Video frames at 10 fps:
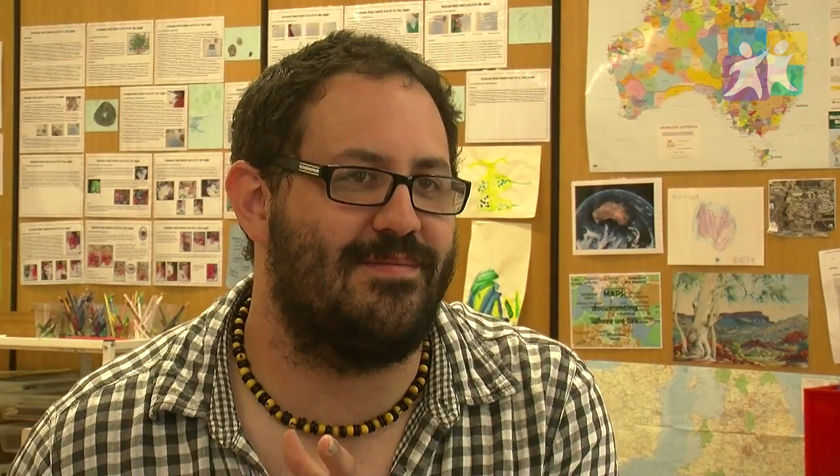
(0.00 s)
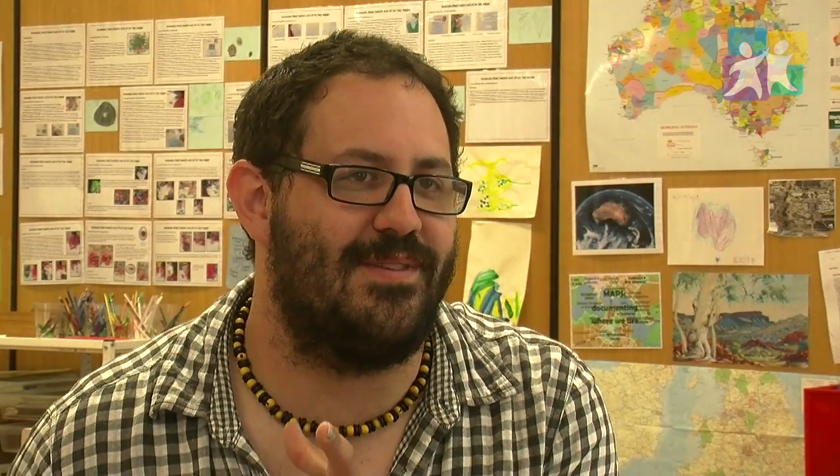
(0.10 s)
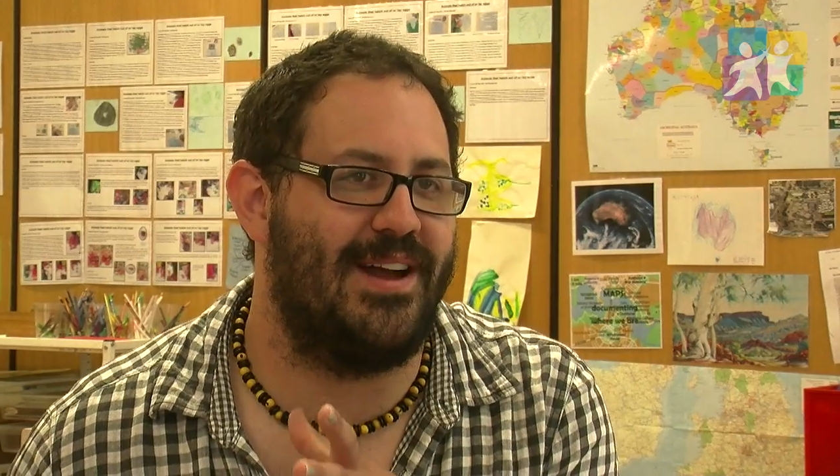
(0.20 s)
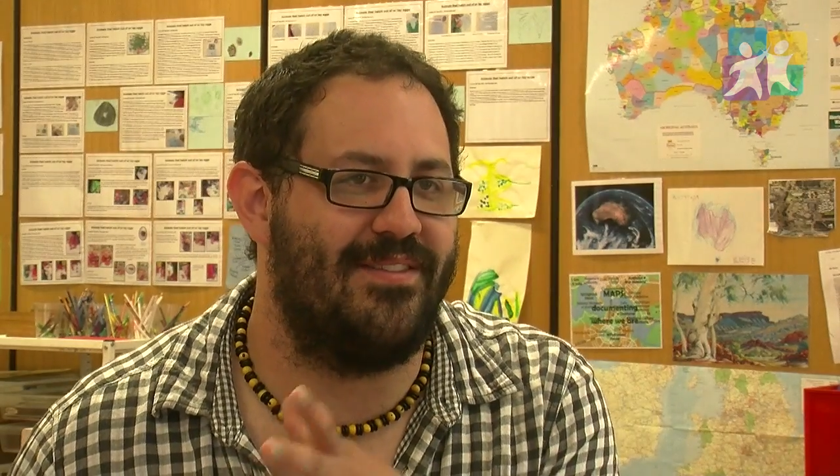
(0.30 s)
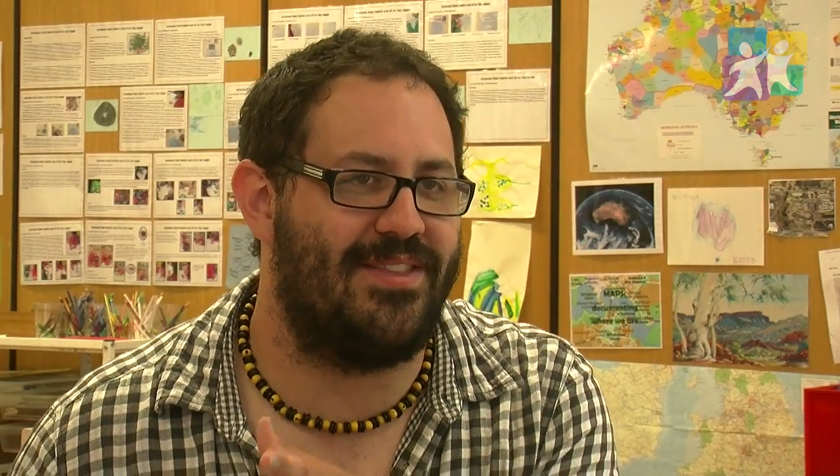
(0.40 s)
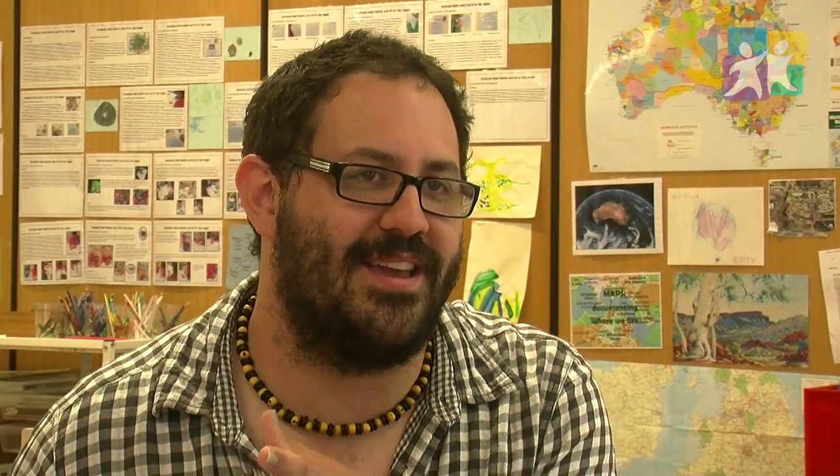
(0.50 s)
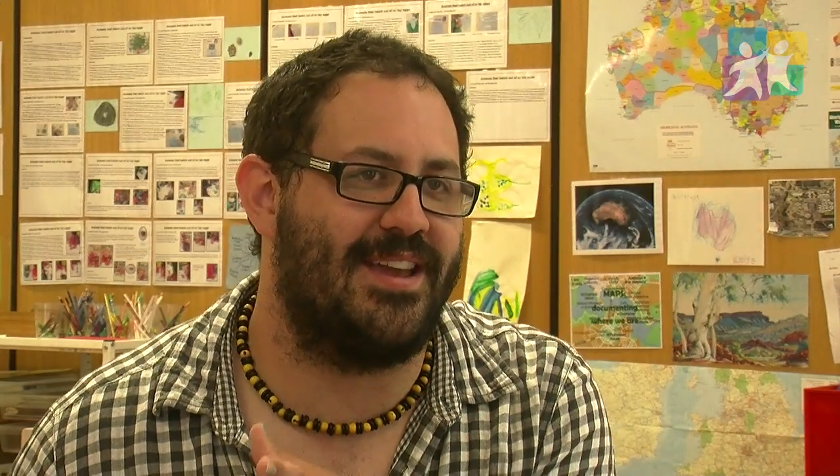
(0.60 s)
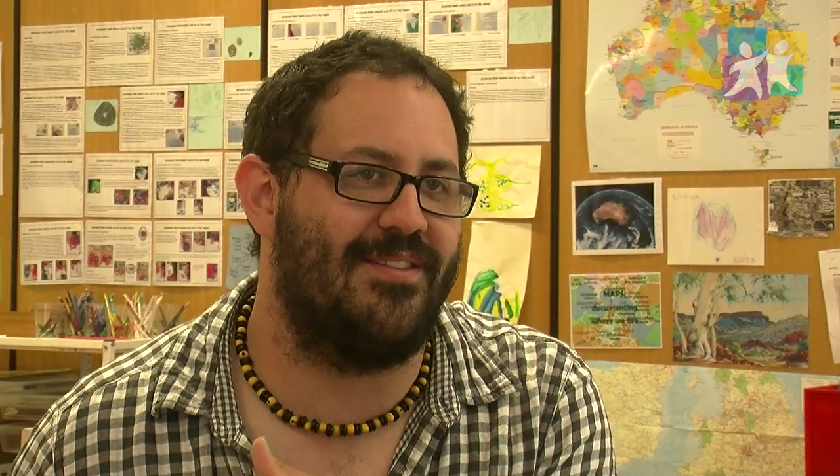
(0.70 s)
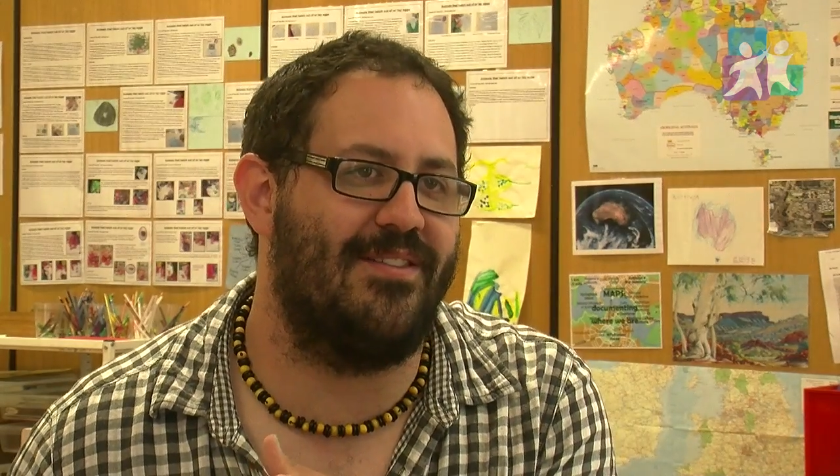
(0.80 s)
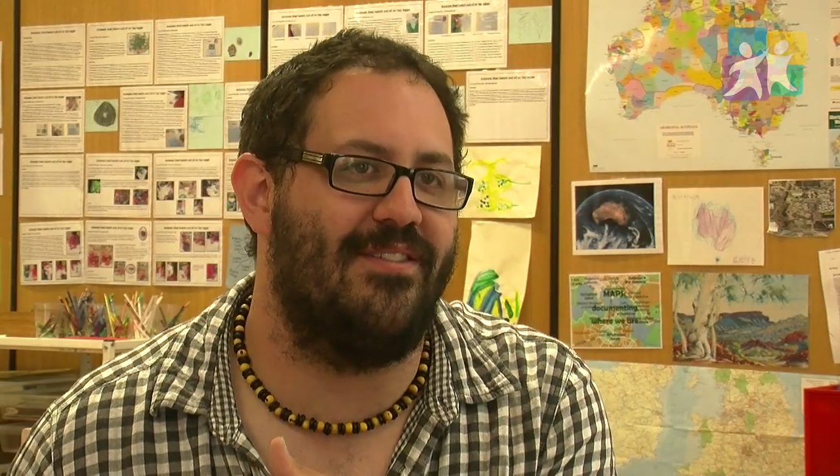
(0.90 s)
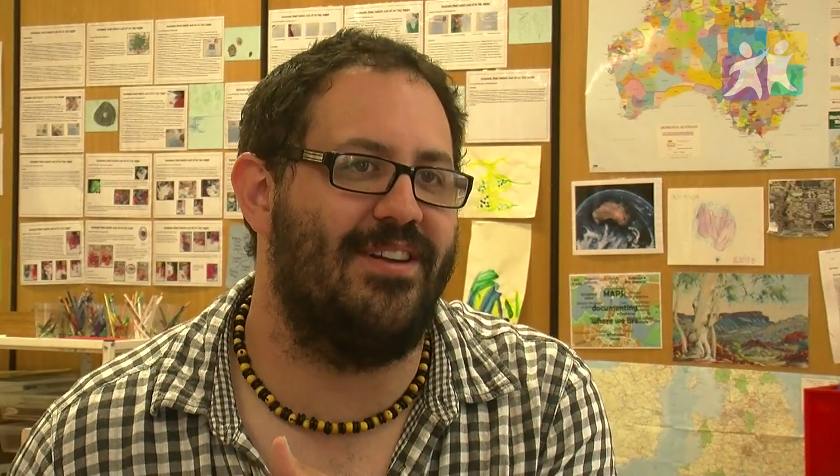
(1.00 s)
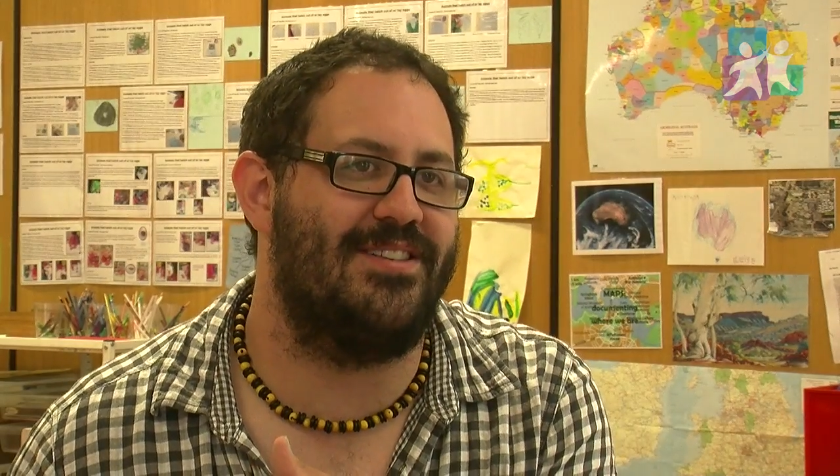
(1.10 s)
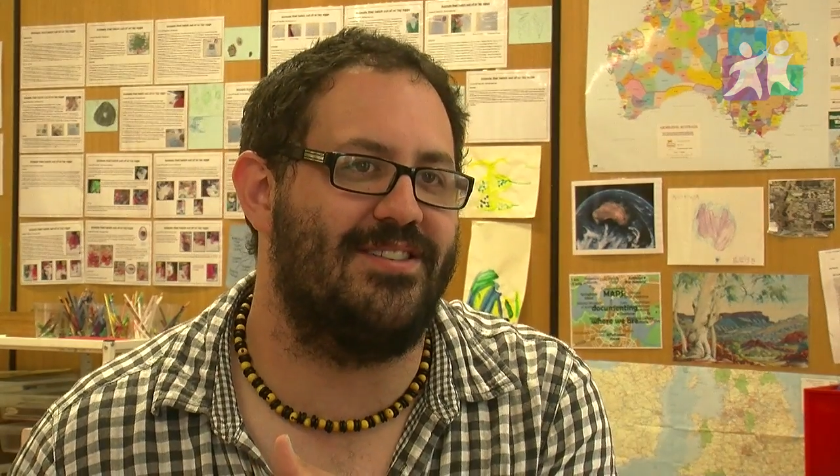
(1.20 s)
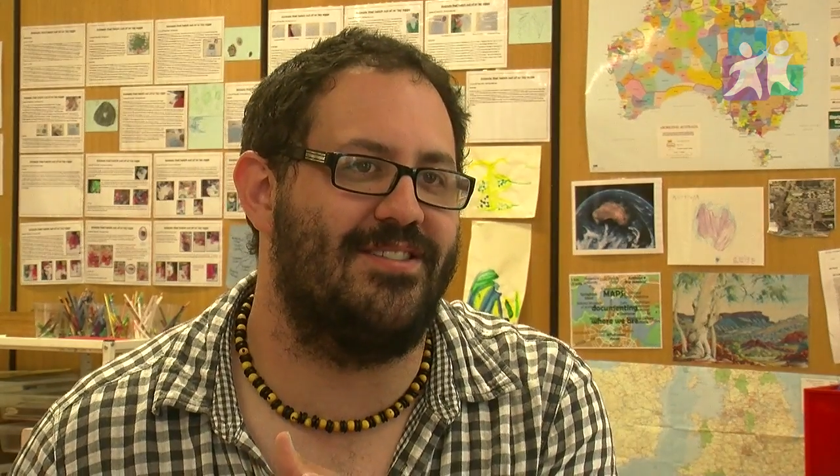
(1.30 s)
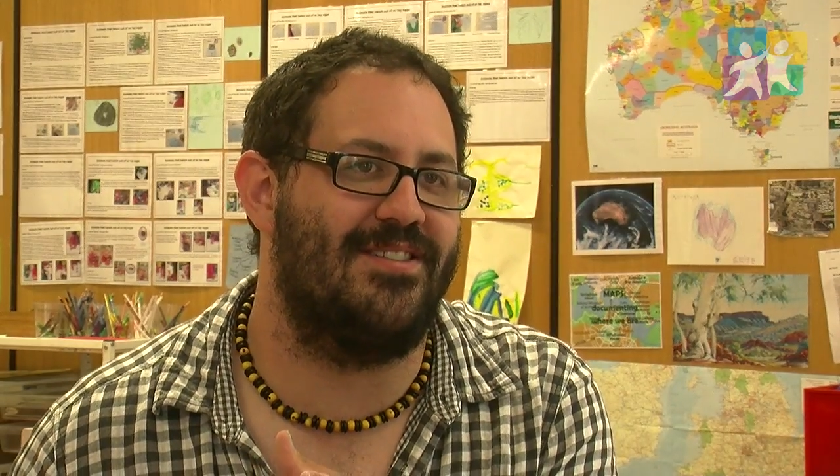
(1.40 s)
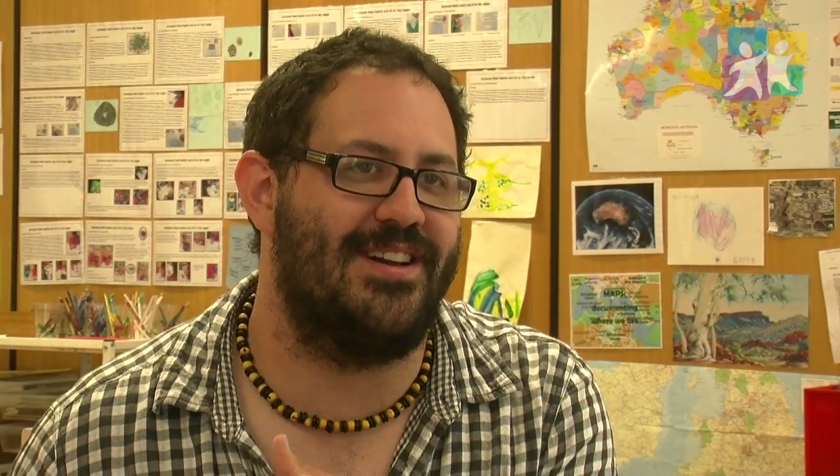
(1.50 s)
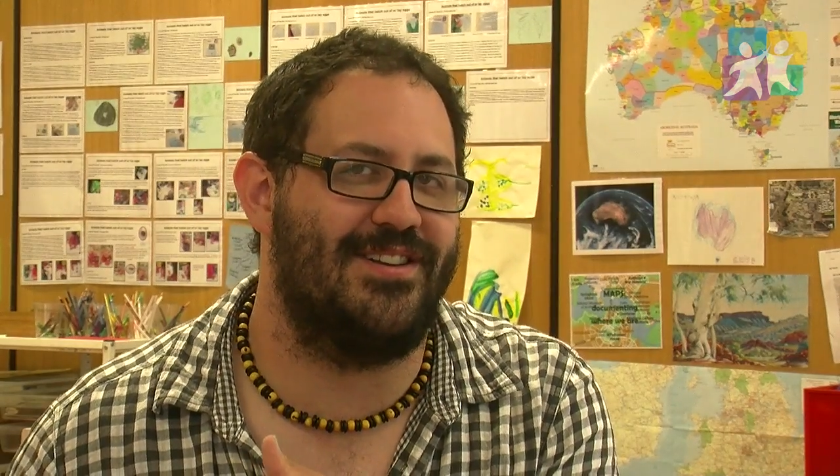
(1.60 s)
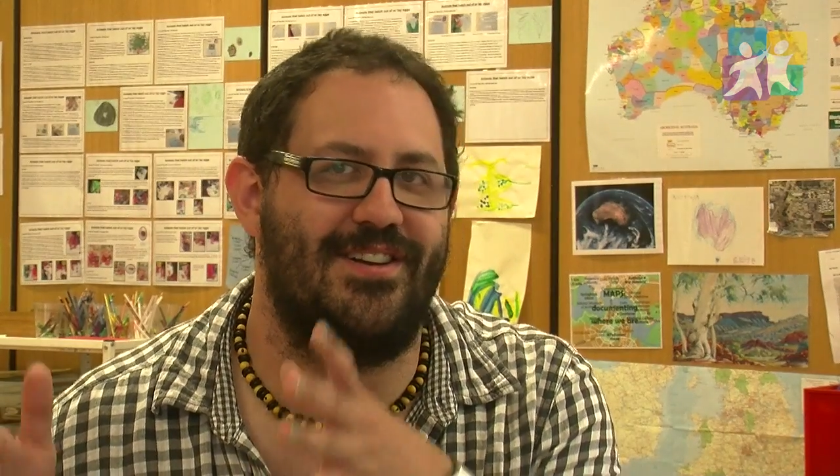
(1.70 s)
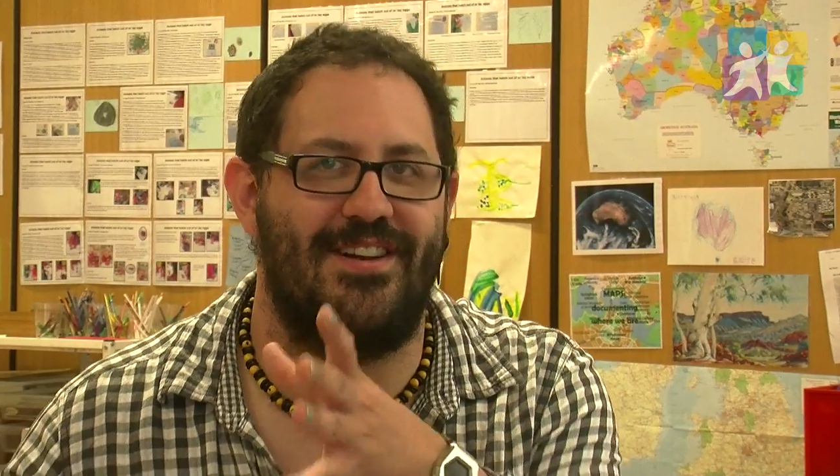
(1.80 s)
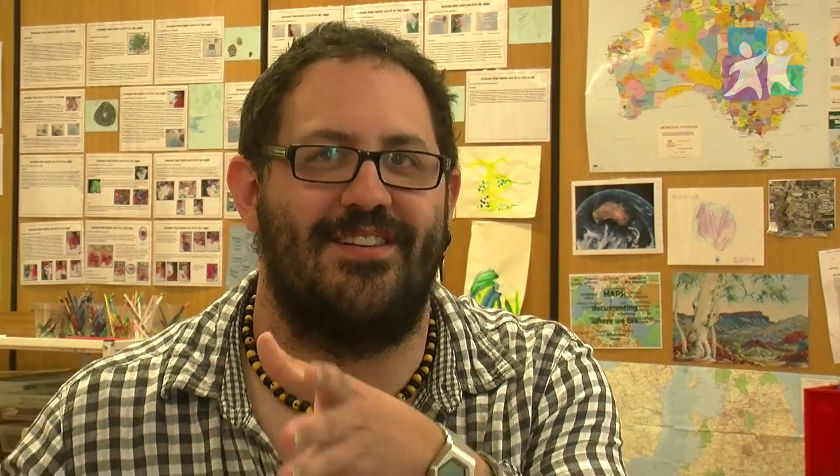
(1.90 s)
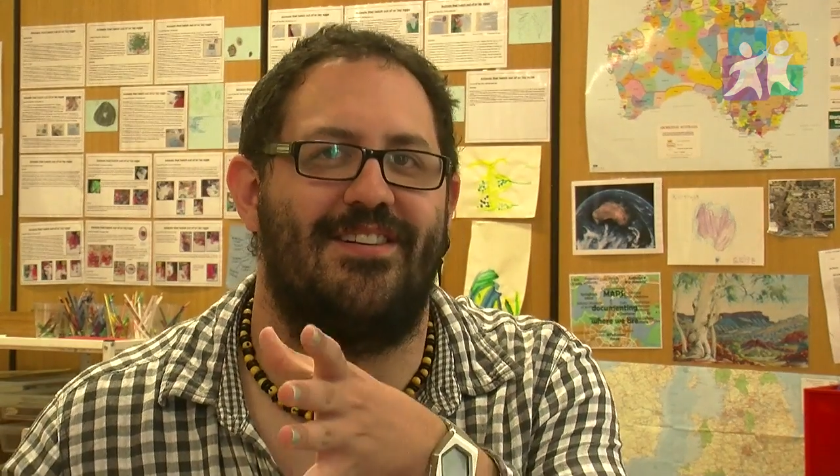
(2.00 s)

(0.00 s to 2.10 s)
way of thinking where we do a unit